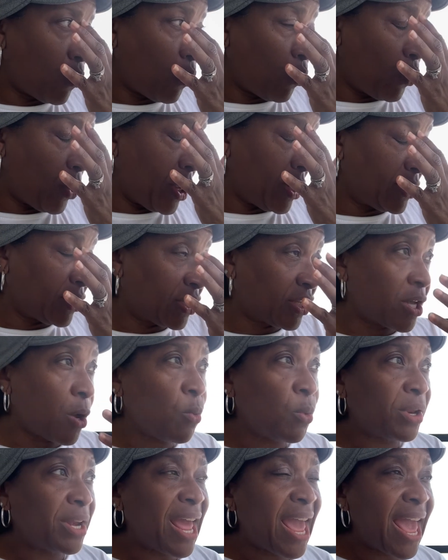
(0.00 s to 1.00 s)
when
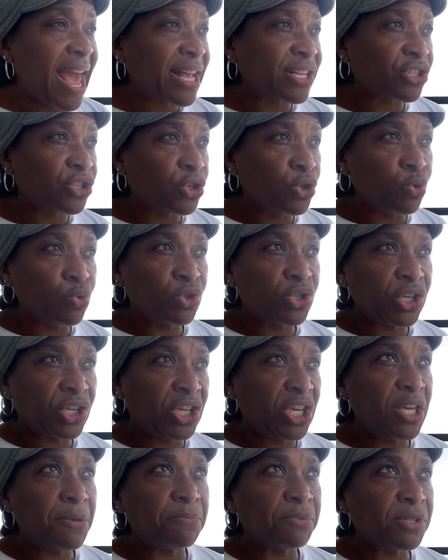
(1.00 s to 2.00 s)
someone asks you to
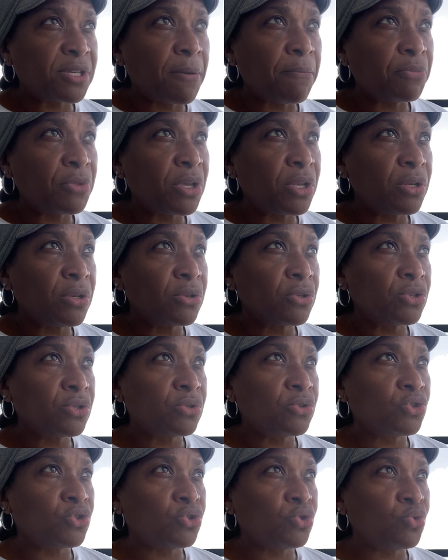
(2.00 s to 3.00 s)
keep something
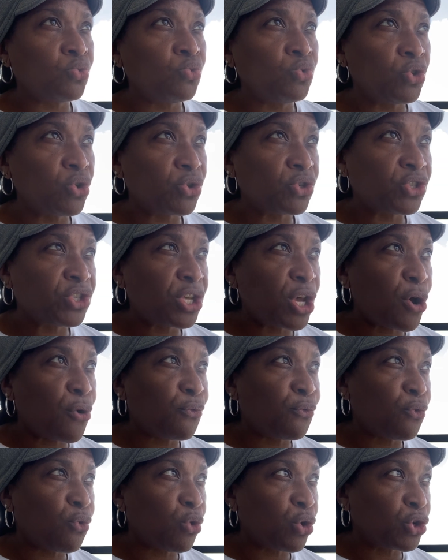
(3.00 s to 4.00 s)
to
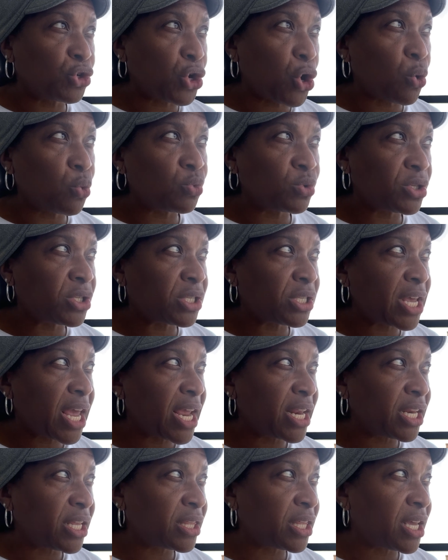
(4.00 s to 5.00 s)
yourself or don't say
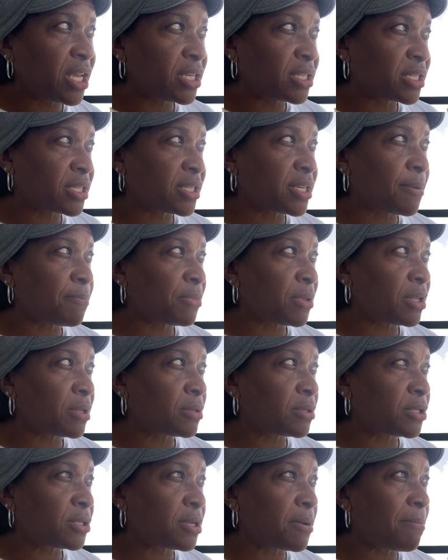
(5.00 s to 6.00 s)
anything to something
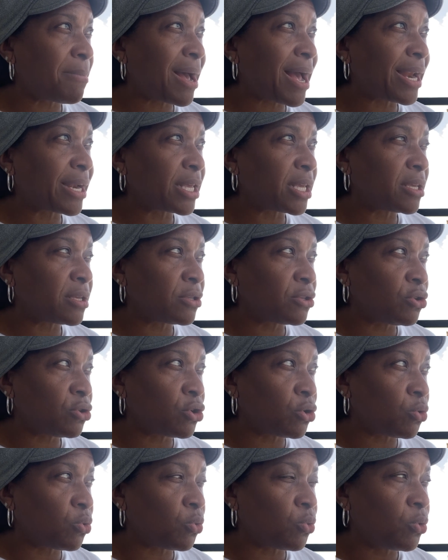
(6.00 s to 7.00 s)
somebody, you
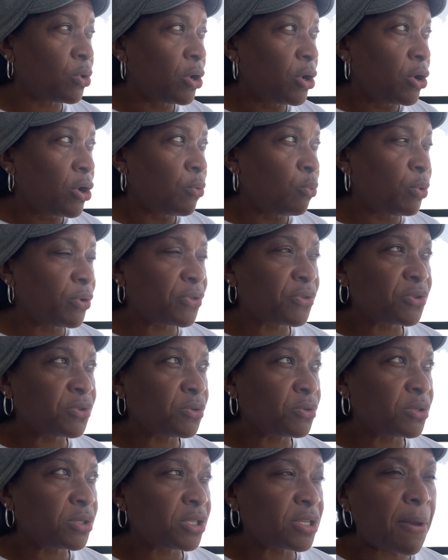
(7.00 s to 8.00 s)
know, with
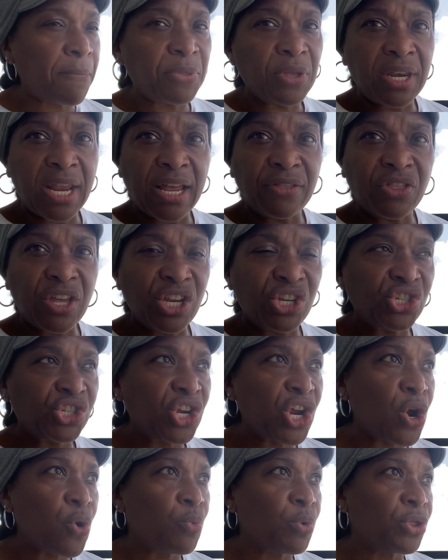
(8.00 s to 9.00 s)
something that they
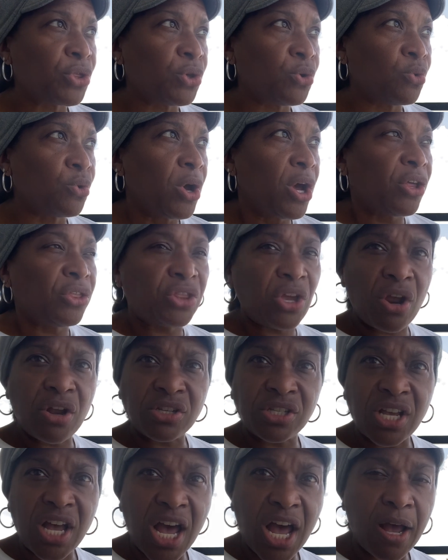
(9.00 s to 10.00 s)
share with you. There are
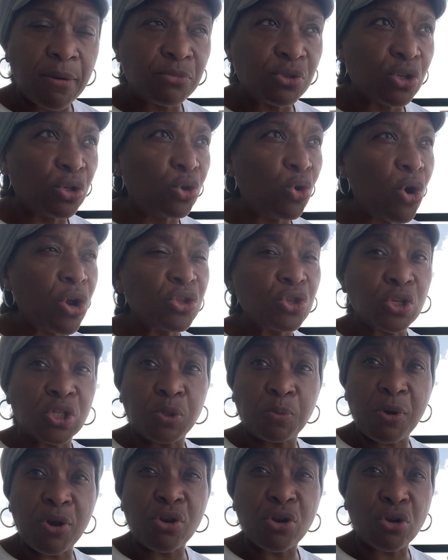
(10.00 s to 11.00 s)
times the Lord, the
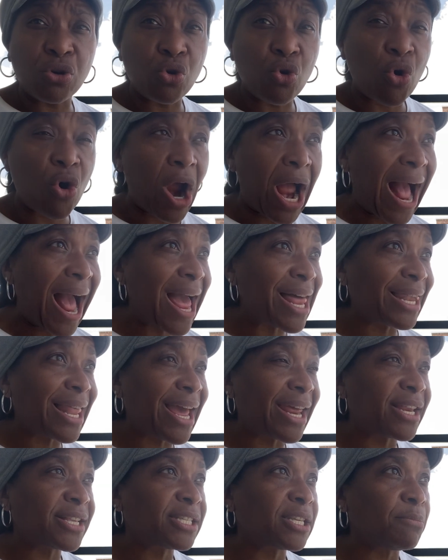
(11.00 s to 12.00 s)
Spirit of the Lord
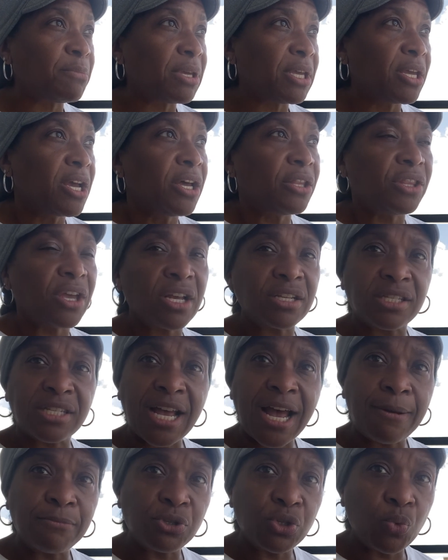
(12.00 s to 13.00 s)
highlighted to me, there's
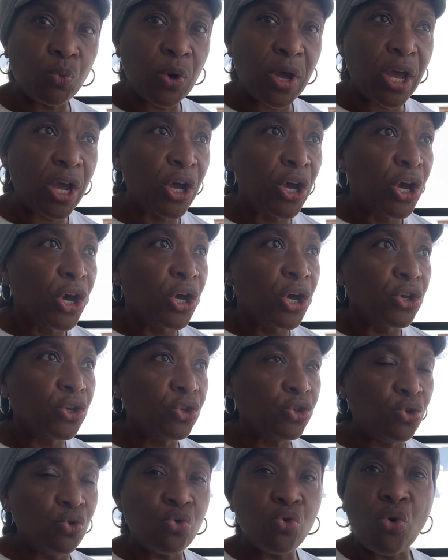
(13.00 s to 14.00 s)
times to where
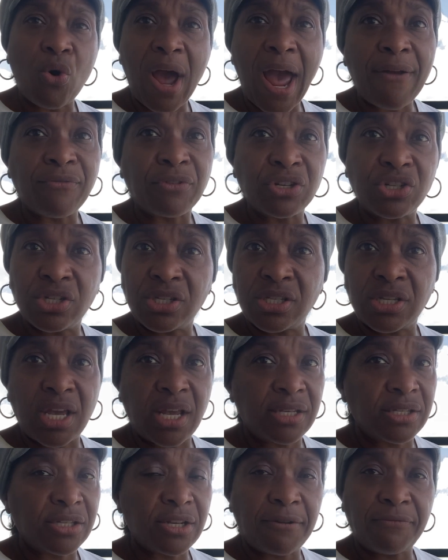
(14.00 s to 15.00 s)
you're going to have to just
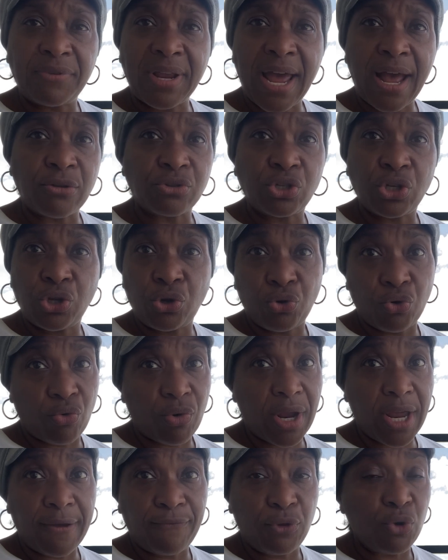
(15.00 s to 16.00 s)
take stuff down to your
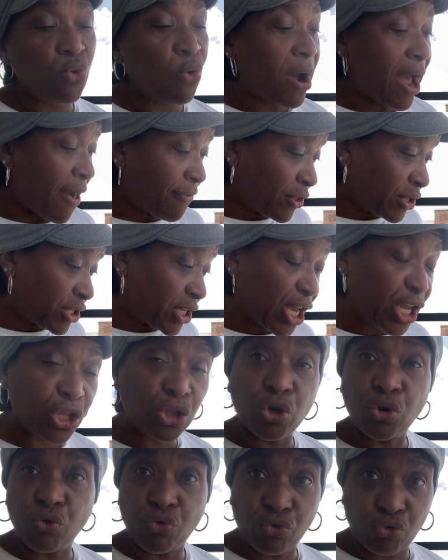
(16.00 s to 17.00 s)
grave. You're going to have to take
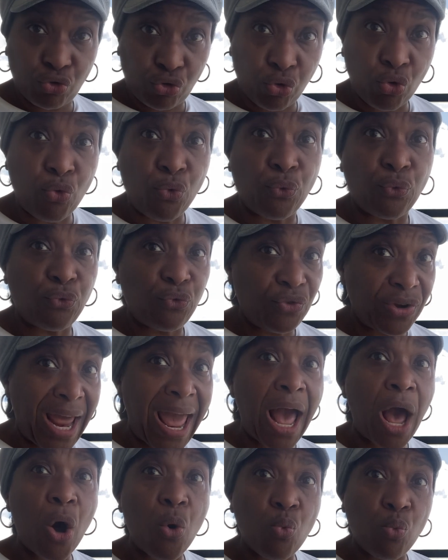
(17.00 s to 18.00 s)
the truth
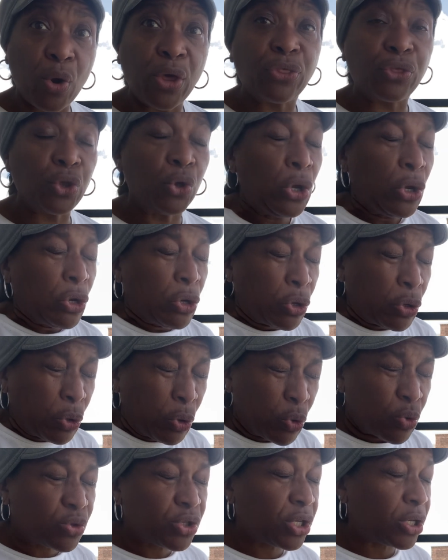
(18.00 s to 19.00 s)
down with you,
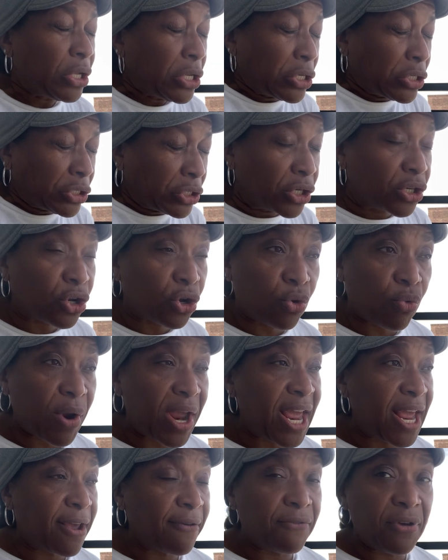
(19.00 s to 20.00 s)
you to, to the
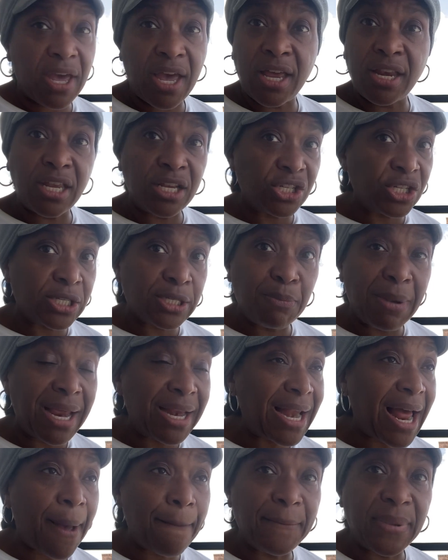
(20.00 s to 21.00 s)
grave, and it just may
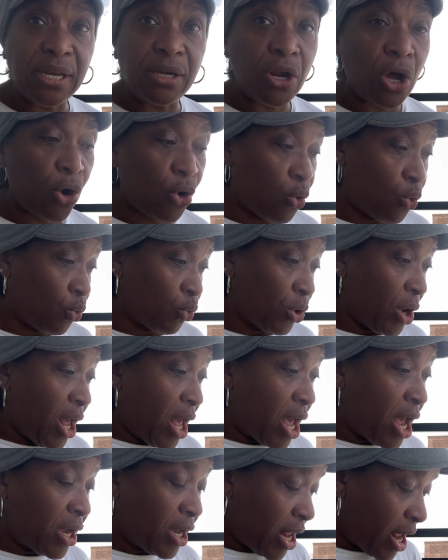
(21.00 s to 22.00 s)
not be known.
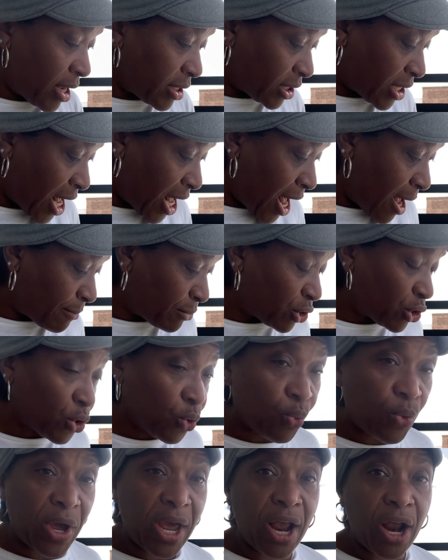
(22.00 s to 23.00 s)
And there are times to
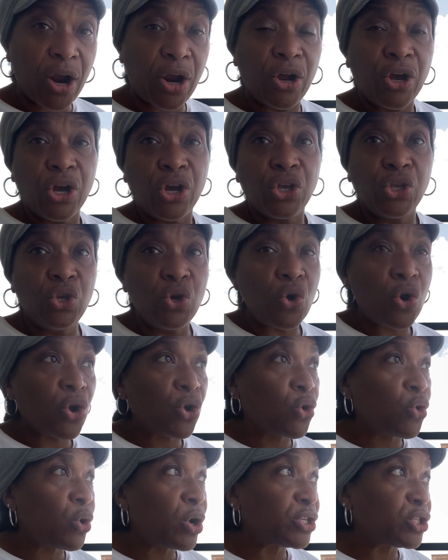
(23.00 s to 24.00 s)
where you're
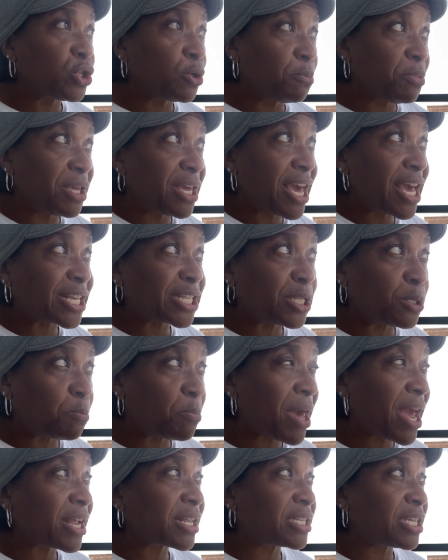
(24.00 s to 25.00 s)
going to be
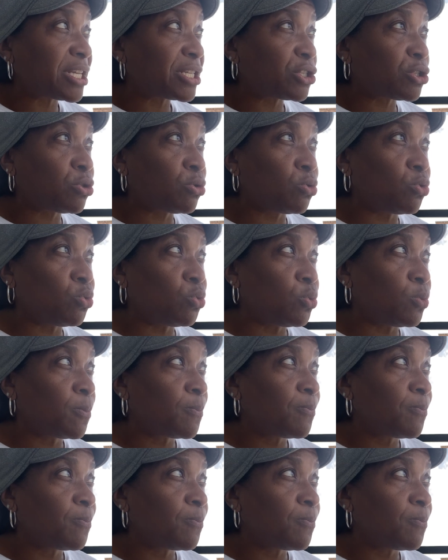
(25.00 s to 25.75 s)
expected to